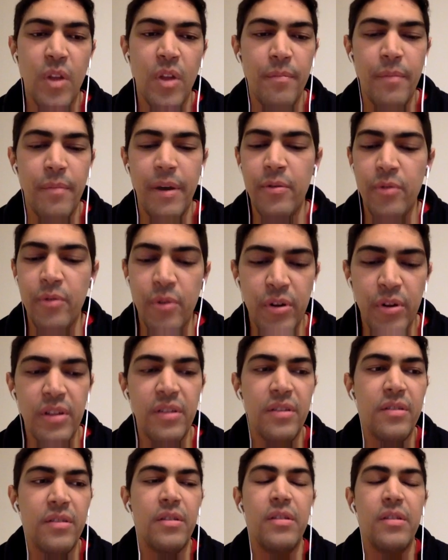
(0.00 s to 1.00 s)
my
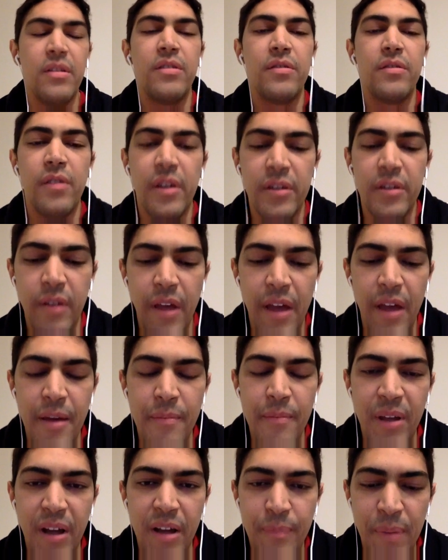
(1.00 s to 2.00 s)
working is not uh,
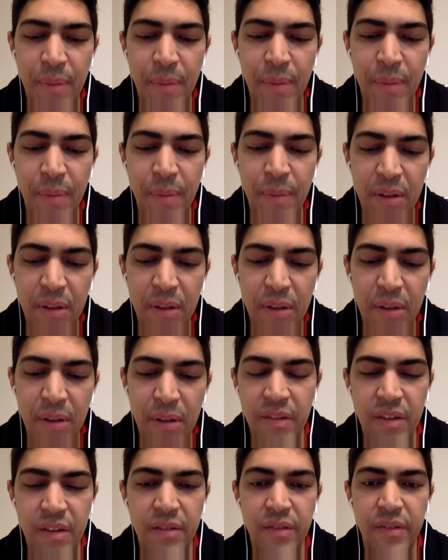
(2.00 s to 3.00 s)
because
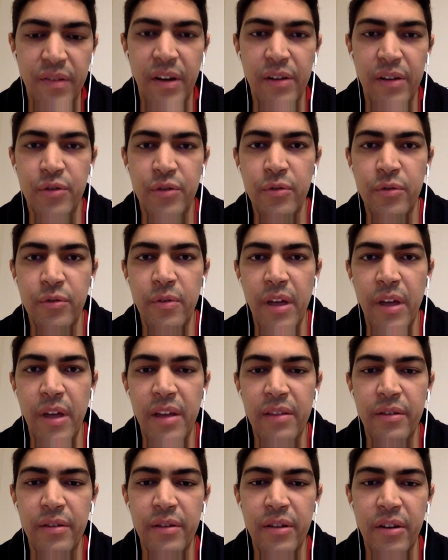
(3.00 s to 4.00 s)
Petrobras start to
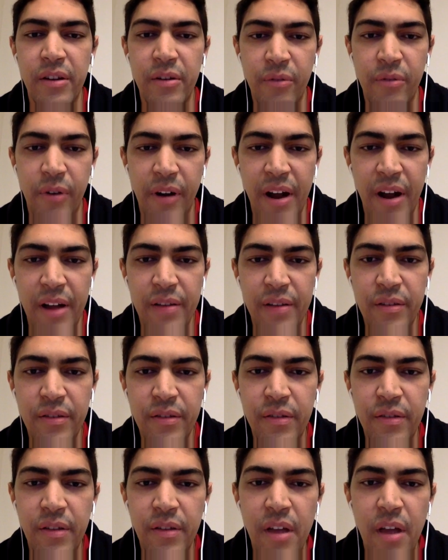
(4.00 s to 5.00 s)
entering
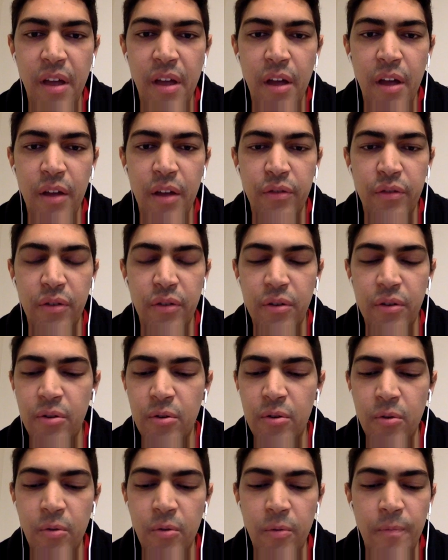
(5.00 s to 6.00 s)
crisis,
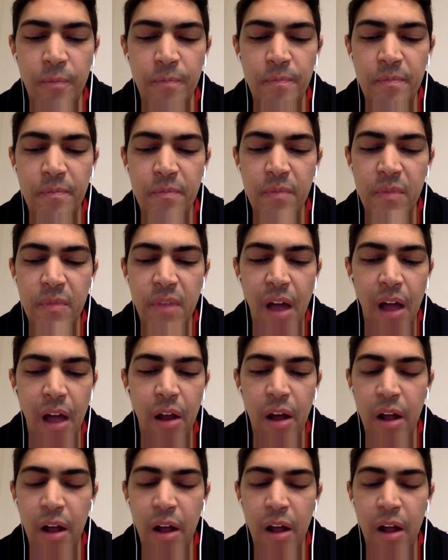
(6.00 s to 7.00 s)
so a
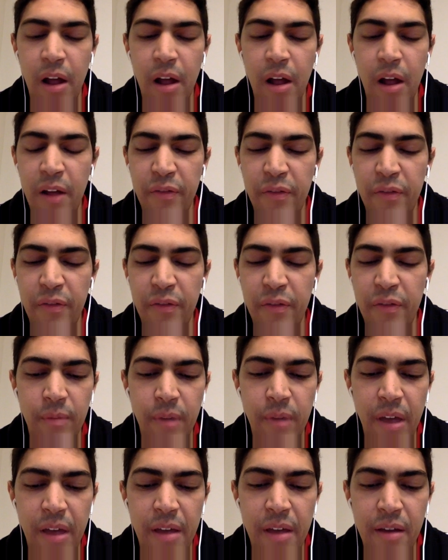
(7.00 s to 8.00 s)
lot
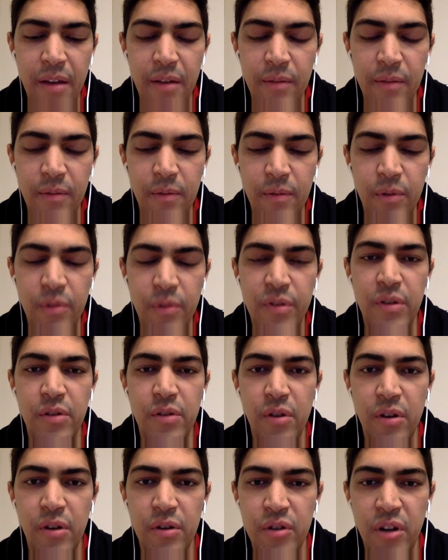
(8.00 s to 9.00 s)
for uh, losing
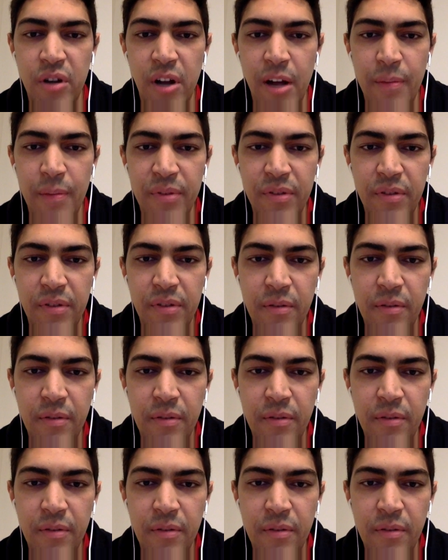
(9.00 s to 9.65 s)
your jobs.